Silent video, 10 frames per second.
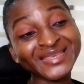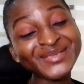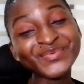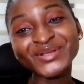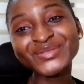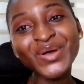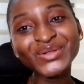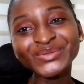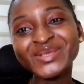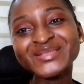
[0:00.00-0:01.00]
He was
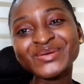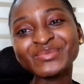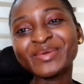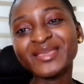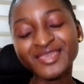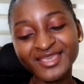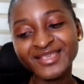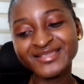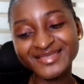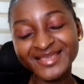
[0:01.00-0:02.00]
always on my
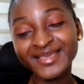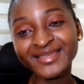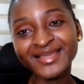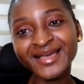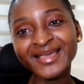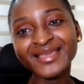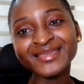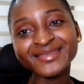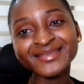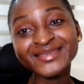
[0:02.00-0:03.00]
case. Then
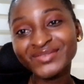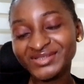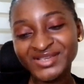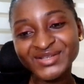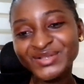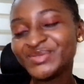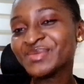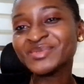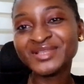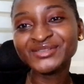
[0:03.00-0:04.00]
I give a shout out to
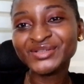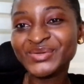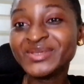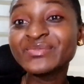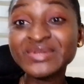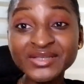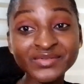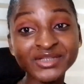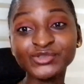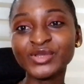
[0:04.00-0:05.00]
Mr. Shego. He
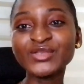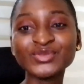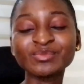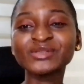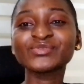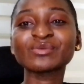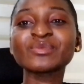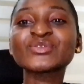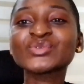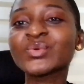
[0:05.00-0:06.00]
really tried so much for
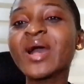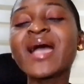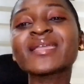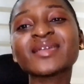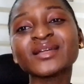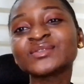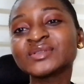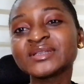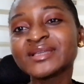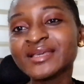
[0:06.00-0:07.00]
me, so I can
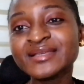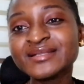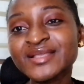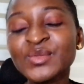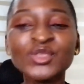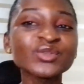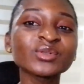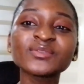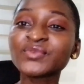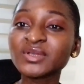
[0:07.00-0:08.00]
relate. You
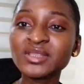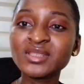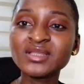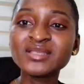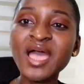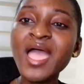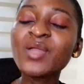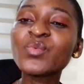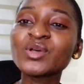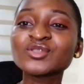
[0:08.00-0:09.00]
know, the funny thing is that
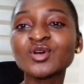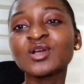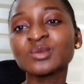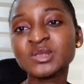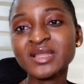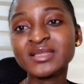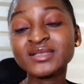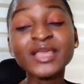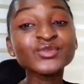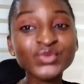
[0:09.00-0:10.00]
I was not always like
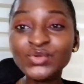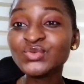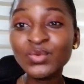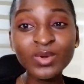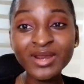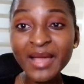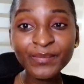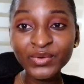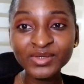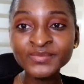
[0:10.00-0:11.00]
this. I don't know what
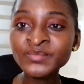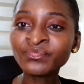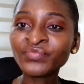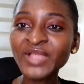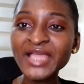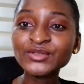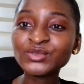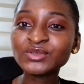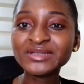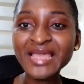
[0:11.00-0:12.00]
happened. I don't
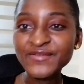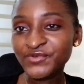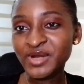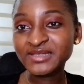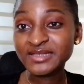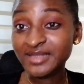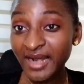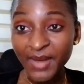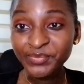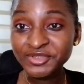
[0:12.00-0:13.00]
know the life crisis
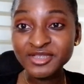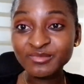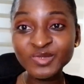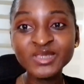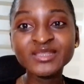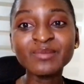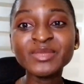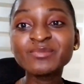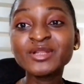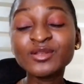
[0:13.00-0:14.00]
that happened to me that
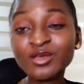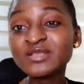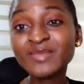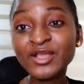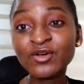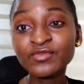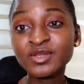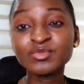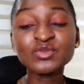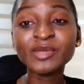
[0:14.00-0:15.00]
made me lost my
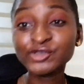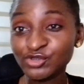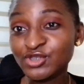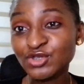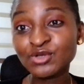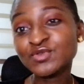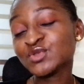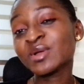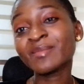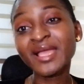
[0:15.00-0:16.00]
confidence between my junior secondary
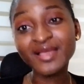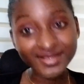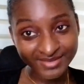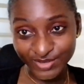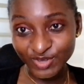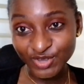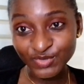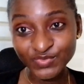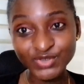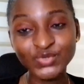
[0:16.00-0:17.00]
school and my senior
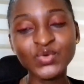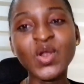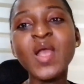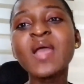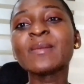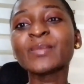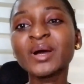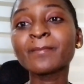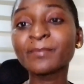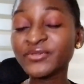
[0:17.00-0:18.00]
secondary school.
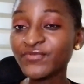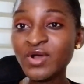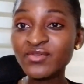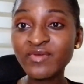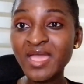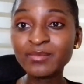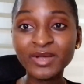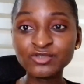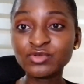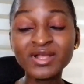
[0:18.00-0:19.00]
But before then,
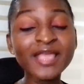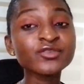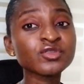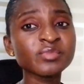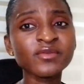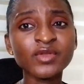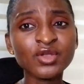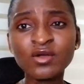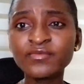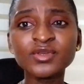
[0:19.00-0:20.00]
backtrack, I used to be a
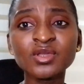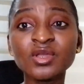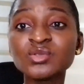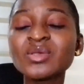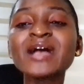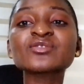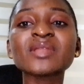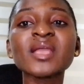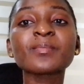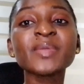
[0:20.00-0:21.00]
very confident girl, so I had
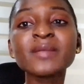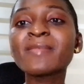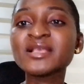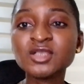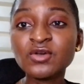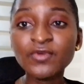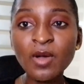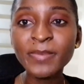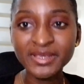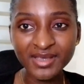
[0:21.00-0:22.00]
to pick myself
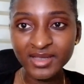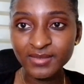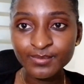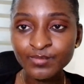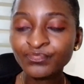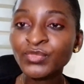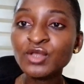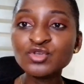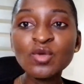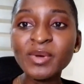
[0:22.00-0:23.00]
up again.
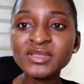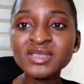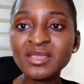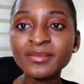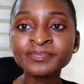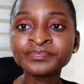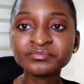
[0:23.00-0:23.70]
Nobody came